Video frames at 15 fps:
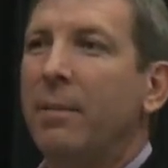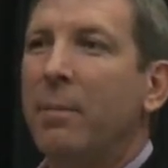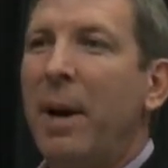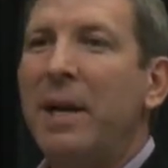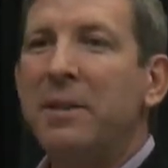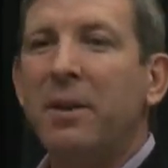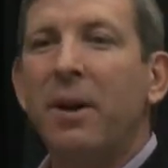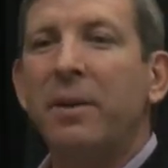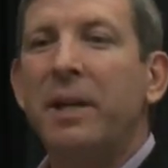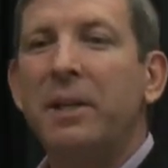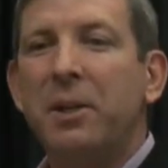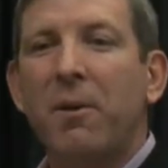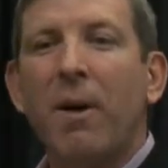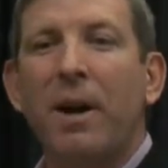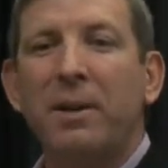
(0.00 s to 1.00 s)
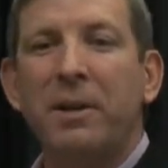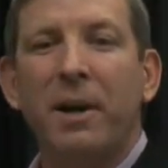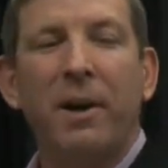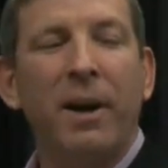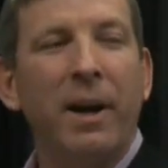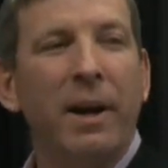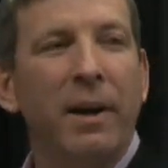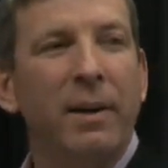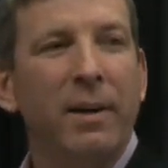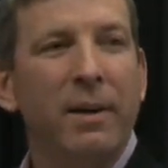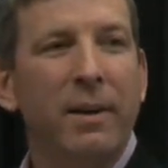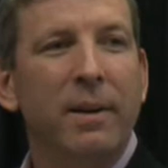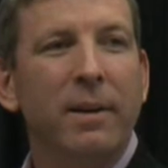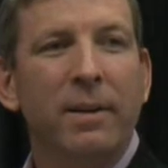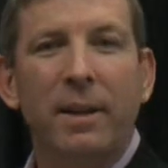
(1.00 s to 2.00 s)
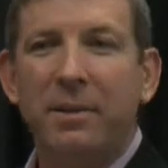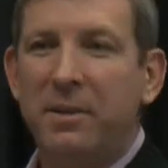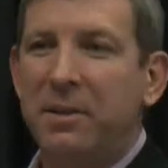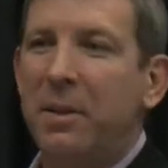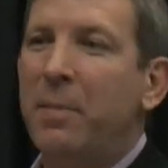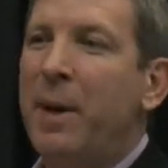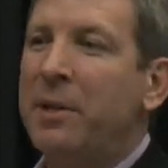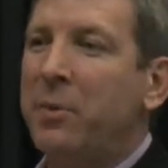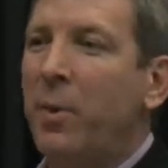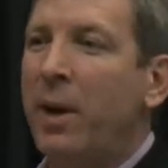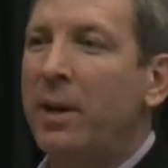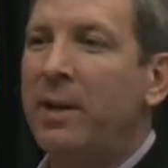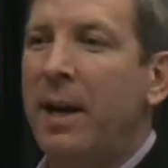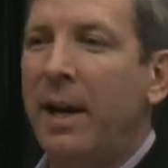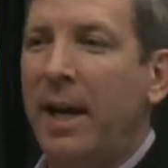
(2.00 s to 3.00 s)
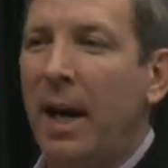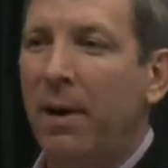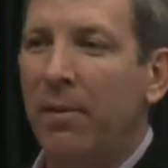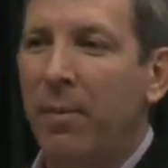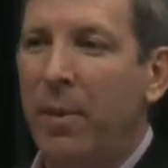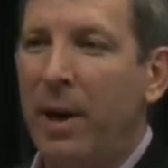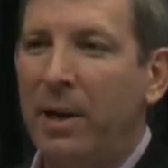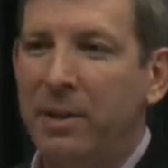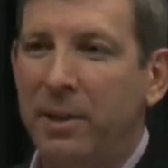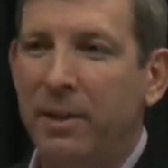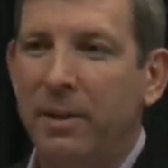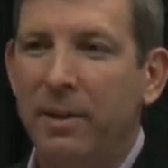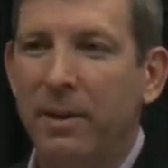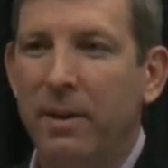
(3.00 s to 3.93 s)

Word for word: based on these criteria, this is the best way to take care of a patient.